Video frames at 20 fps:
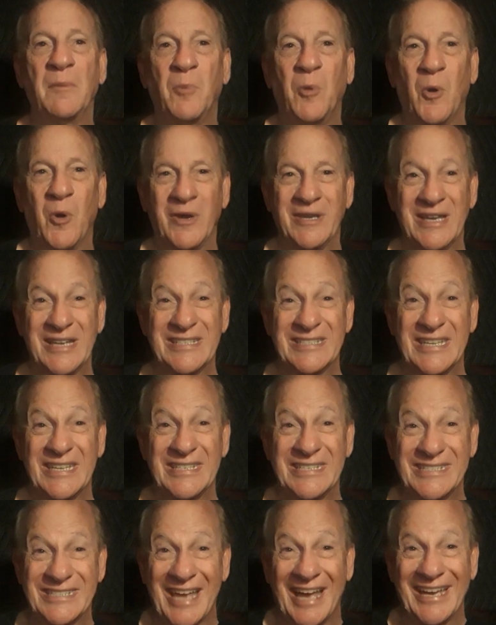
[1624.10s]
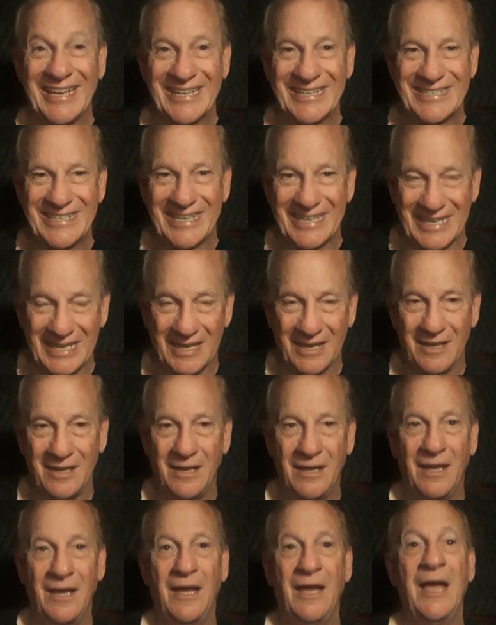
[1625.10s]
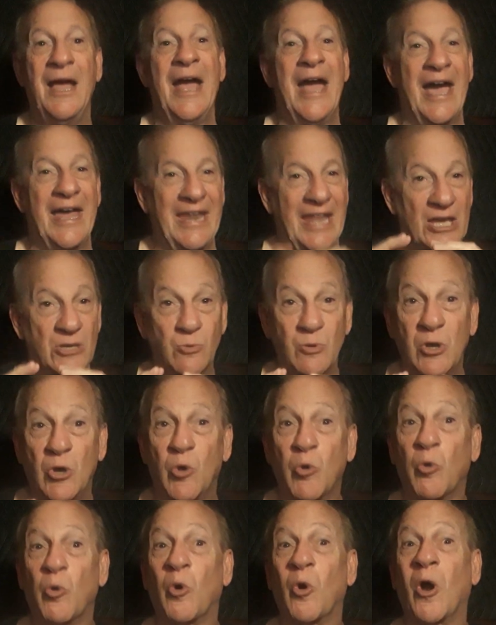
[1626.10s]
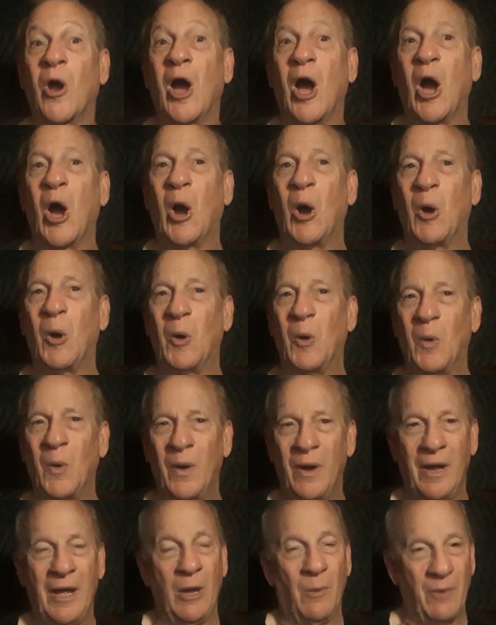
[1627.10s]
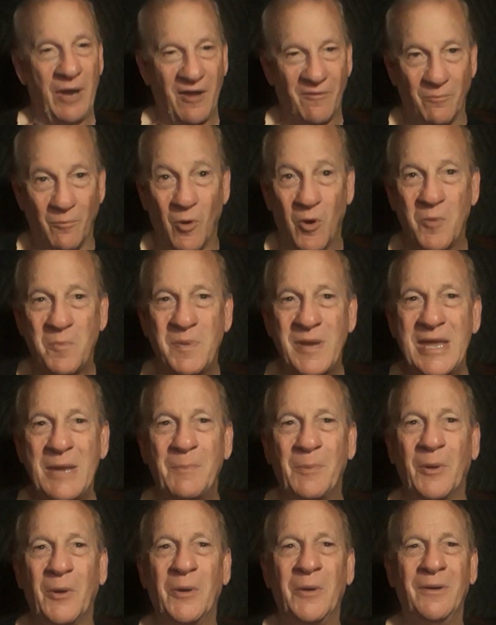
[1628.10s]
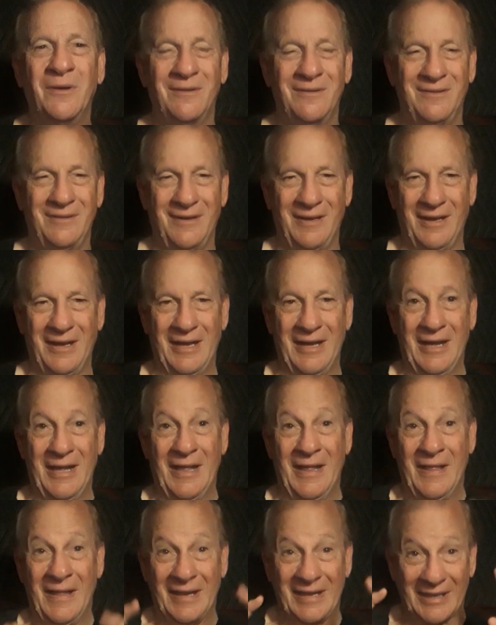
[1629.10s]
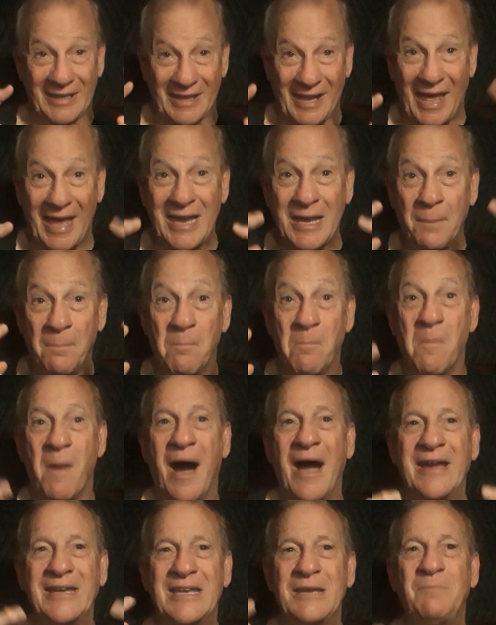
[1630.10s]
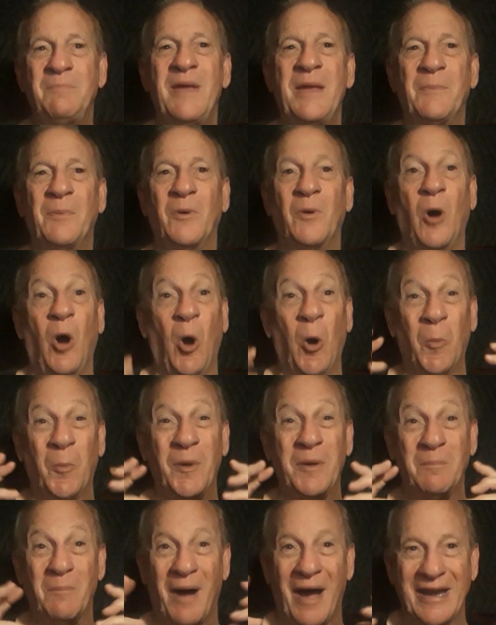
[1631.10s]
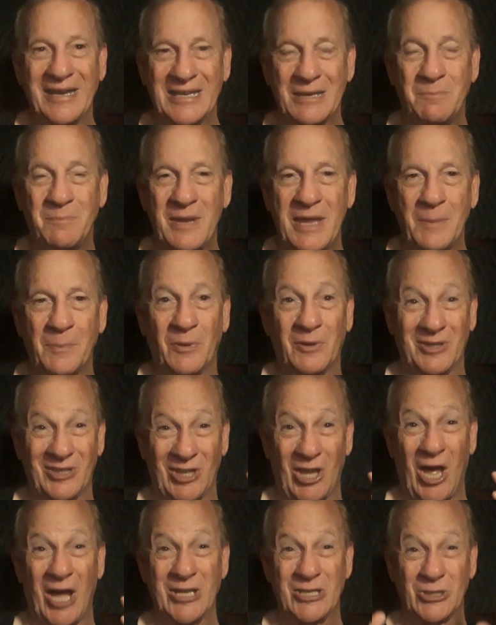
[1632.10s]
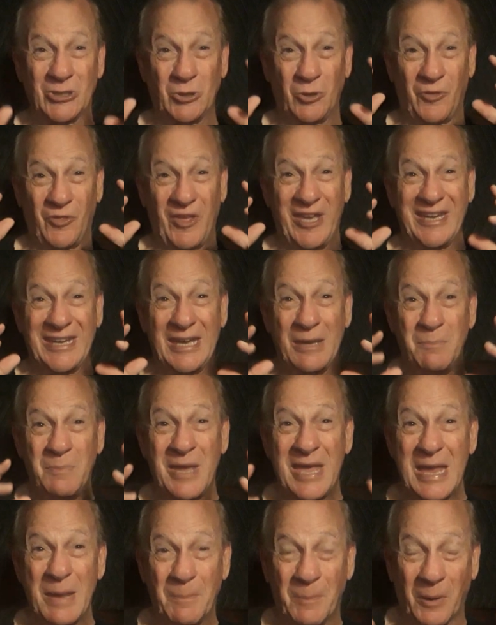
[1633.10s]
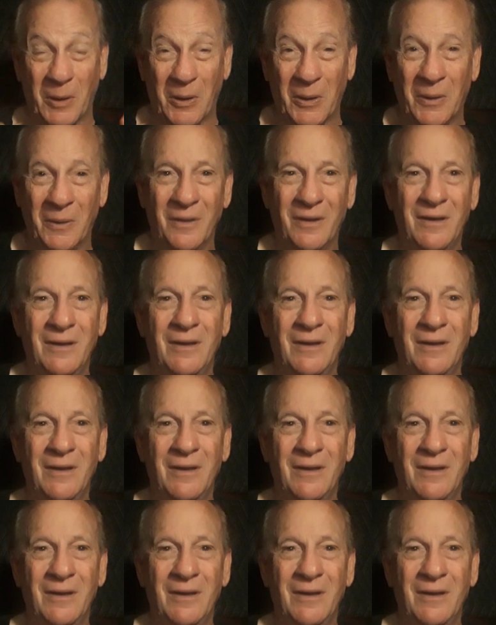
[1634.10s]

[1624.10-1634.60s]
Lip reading: Point Society. And as we grow, we have more people, like-minded people, open-minded people, logical thinking people.